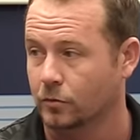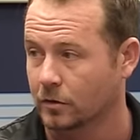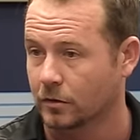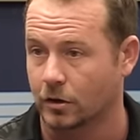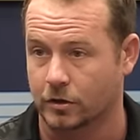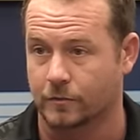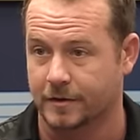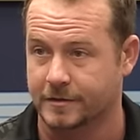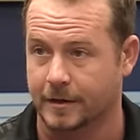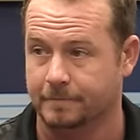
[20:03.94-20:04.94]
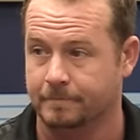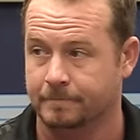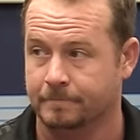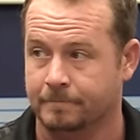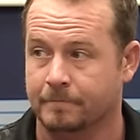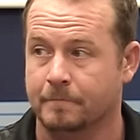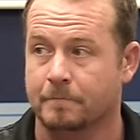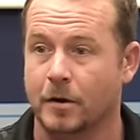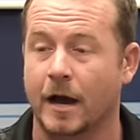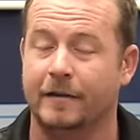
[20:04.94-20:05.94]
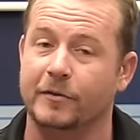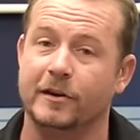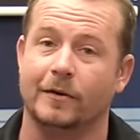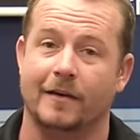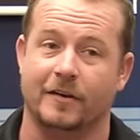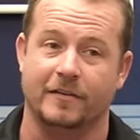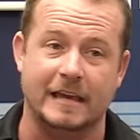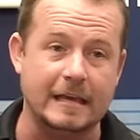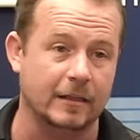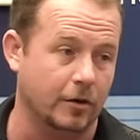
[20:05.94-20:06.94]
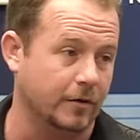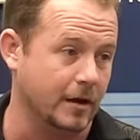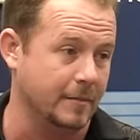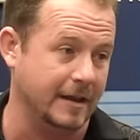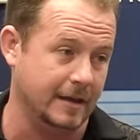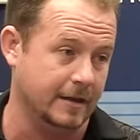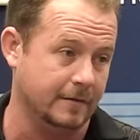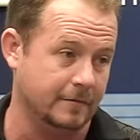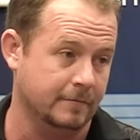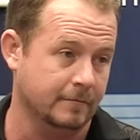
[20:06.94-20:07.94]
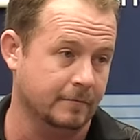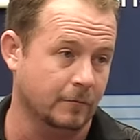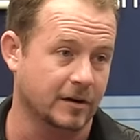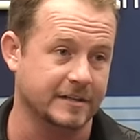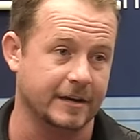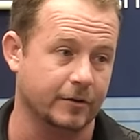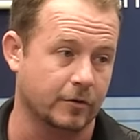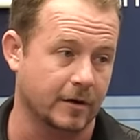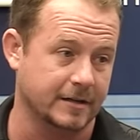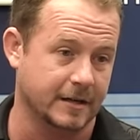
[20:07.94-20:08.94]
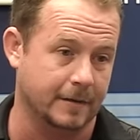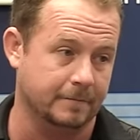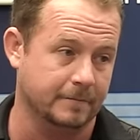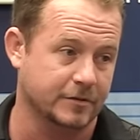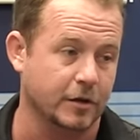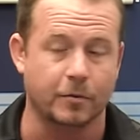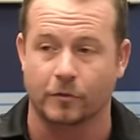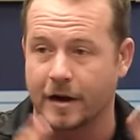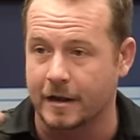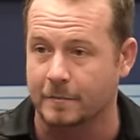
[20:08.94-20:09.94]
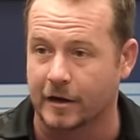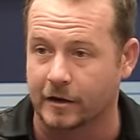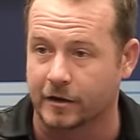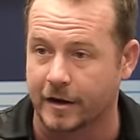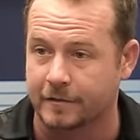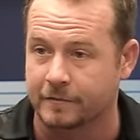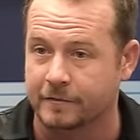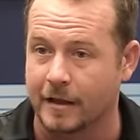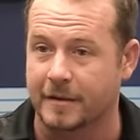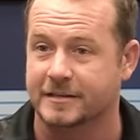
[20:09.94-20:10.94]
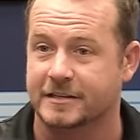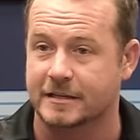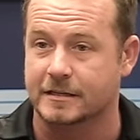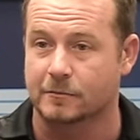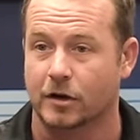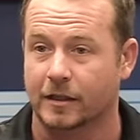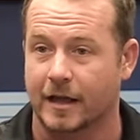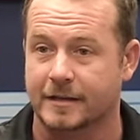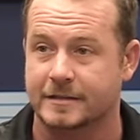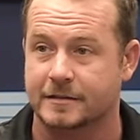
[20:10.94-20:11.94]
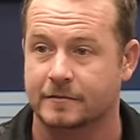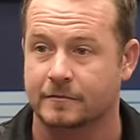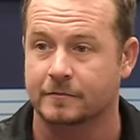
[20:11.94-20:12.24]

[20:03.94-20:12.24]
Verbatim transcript: coil, longer runtime. But if we don't have enough heat load coming in, what does that do to runtime? So you put radiant barrier in, that makes the system run less,